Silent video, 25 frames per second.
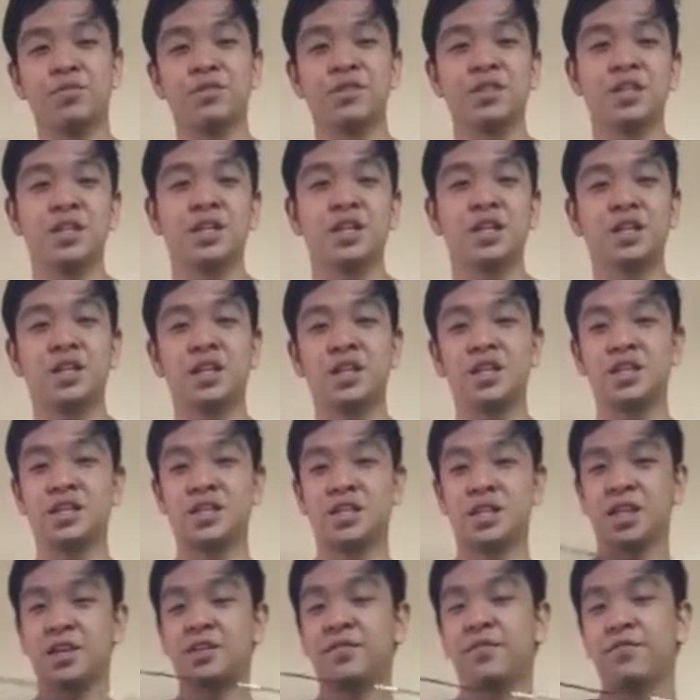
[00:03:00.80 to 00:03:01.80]
using
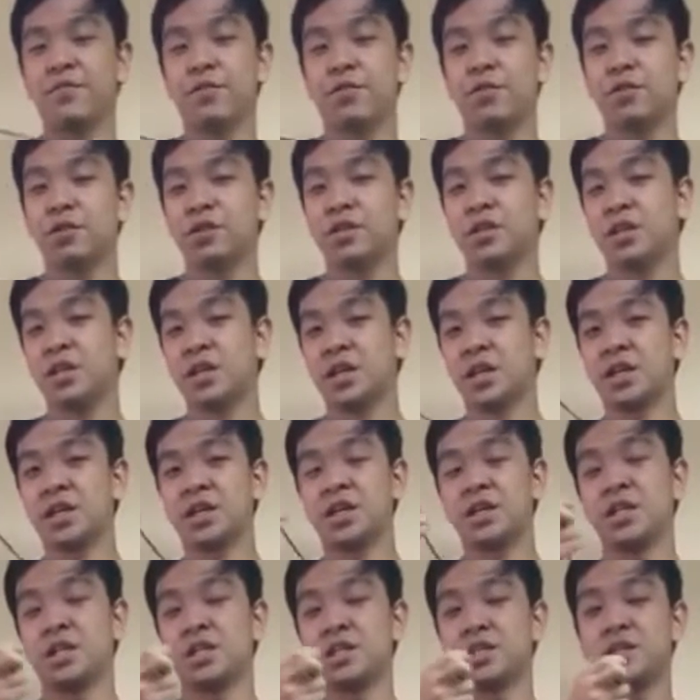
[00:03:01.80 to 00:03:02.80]
this earphone.
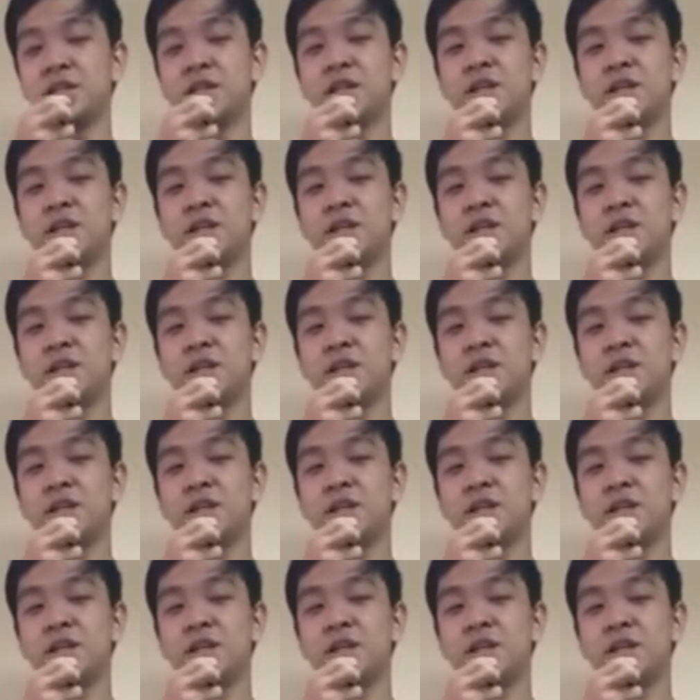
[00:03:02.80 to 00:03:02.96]
The